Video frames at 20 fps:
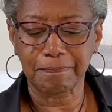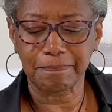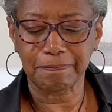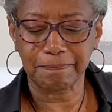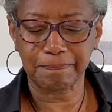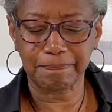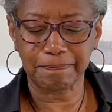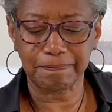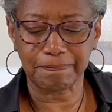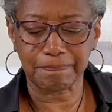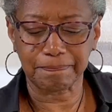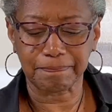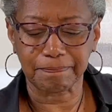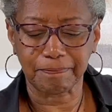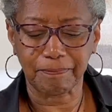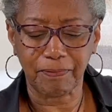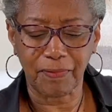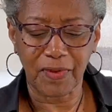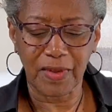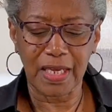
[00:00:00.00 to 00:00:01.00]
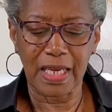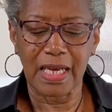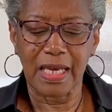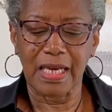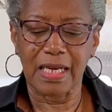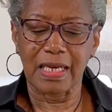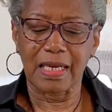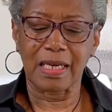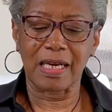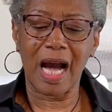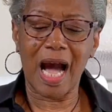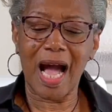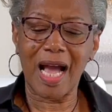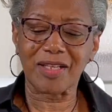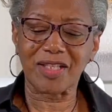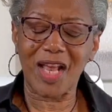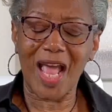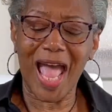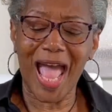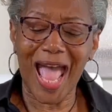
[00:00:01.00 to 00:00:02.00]
Mm.
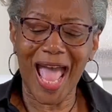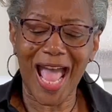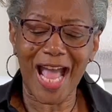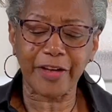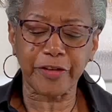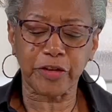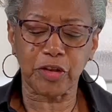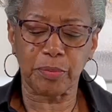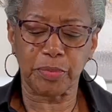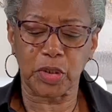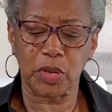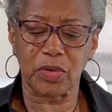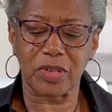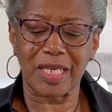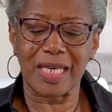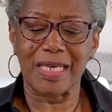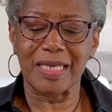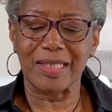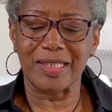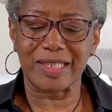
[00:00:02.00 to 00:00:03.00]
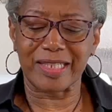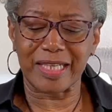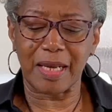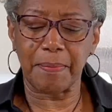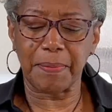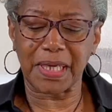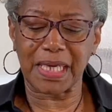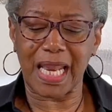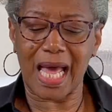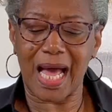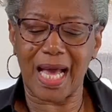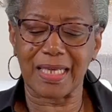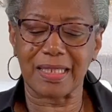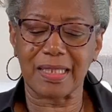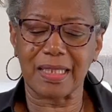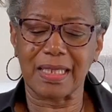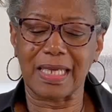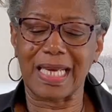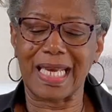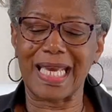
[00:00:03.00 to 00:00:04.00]
God's attributes
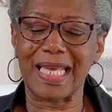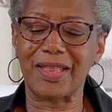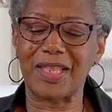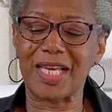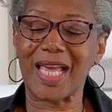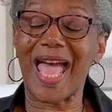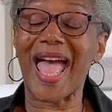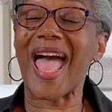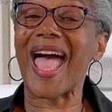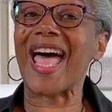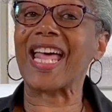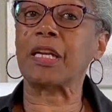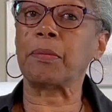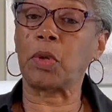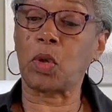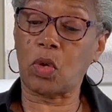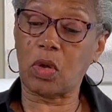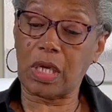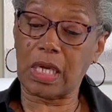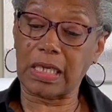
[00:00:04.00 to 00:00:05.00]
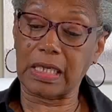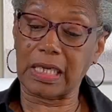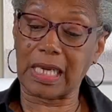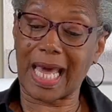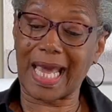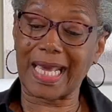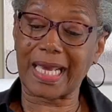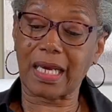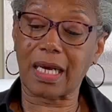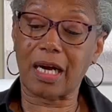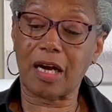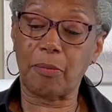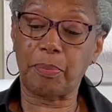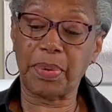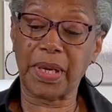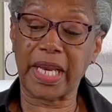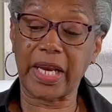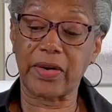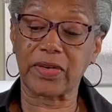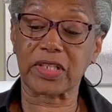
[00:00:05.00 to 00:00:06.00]
symbolize in the animal like
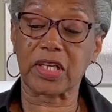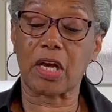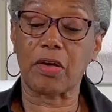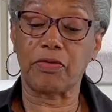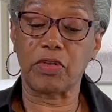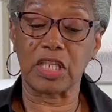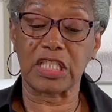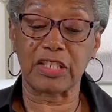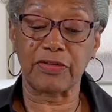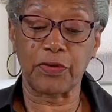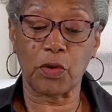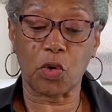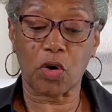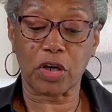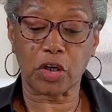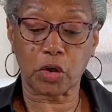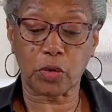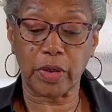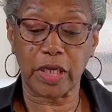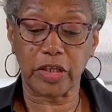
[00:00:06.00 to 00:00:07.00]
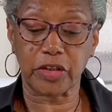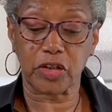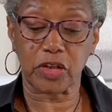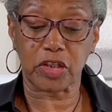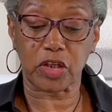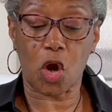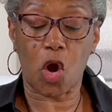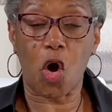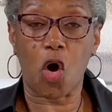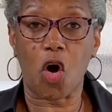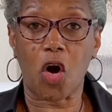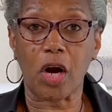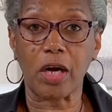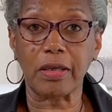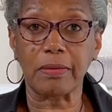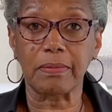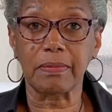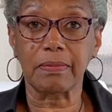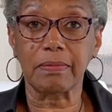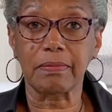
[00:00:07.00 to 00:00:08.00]
appearance of these four creatures
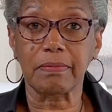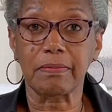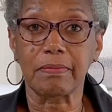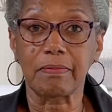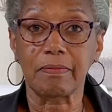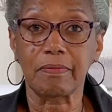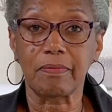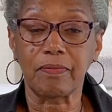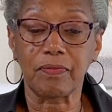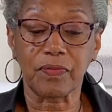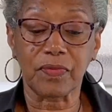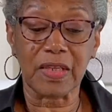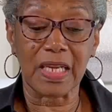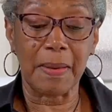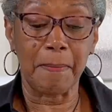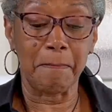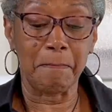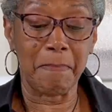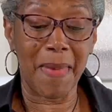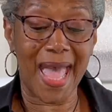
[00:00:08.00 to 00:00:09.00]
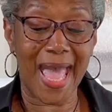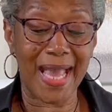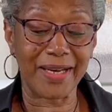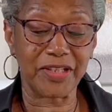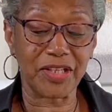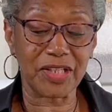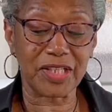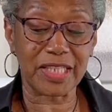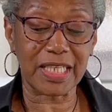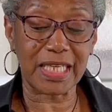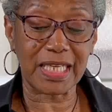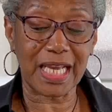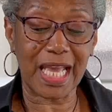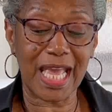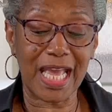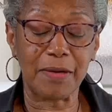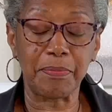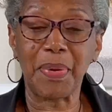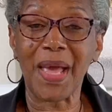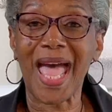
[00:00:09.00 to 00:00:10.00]
are majesty
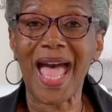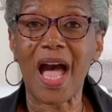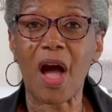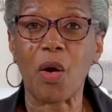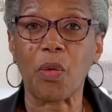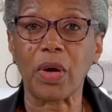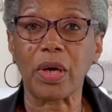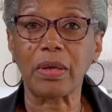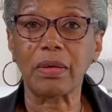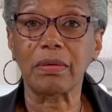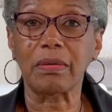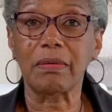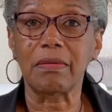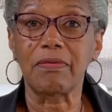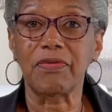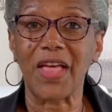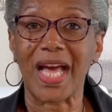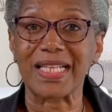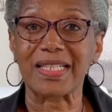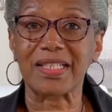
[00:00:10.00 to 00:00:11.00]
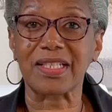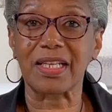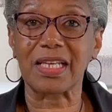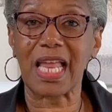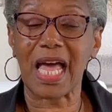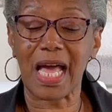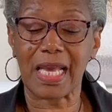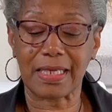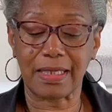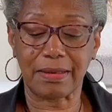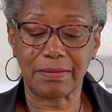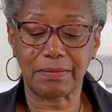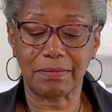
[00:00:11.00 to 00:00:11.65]
and power, that's the lion.